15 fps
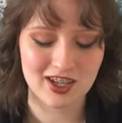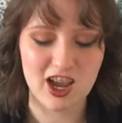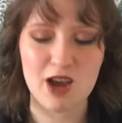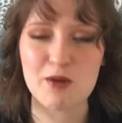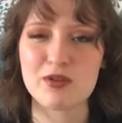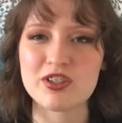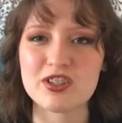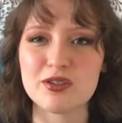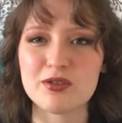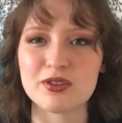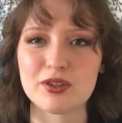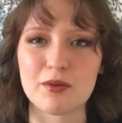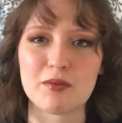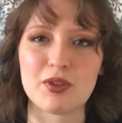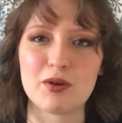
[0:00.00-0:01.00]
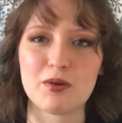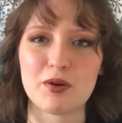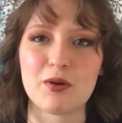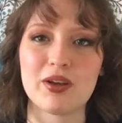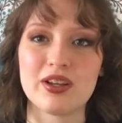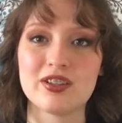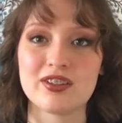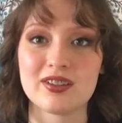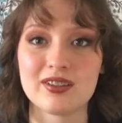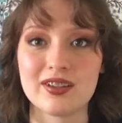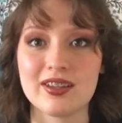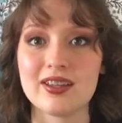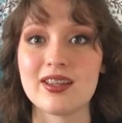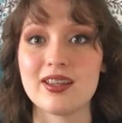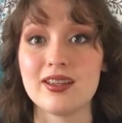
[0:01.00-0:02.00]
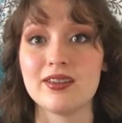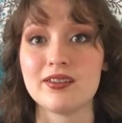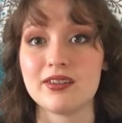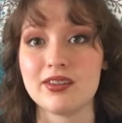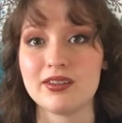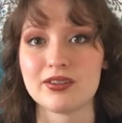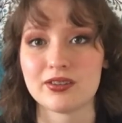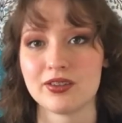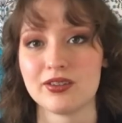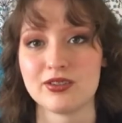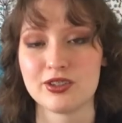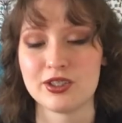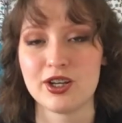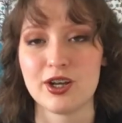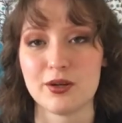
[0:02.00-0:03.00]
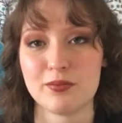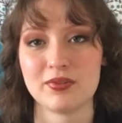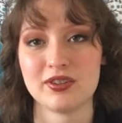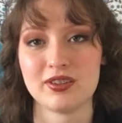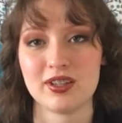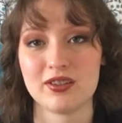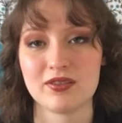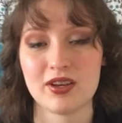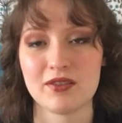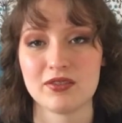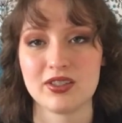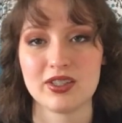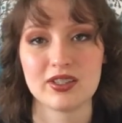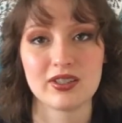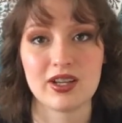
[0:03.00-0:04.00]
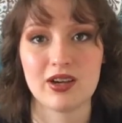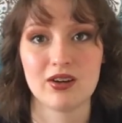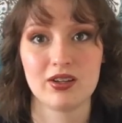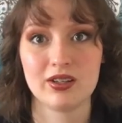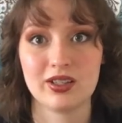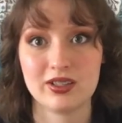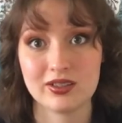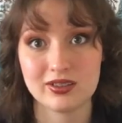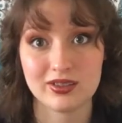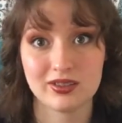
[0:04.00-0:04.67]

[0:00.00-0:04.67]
I wish there was something where we could just, like, easily search it up instead of having to carry, like,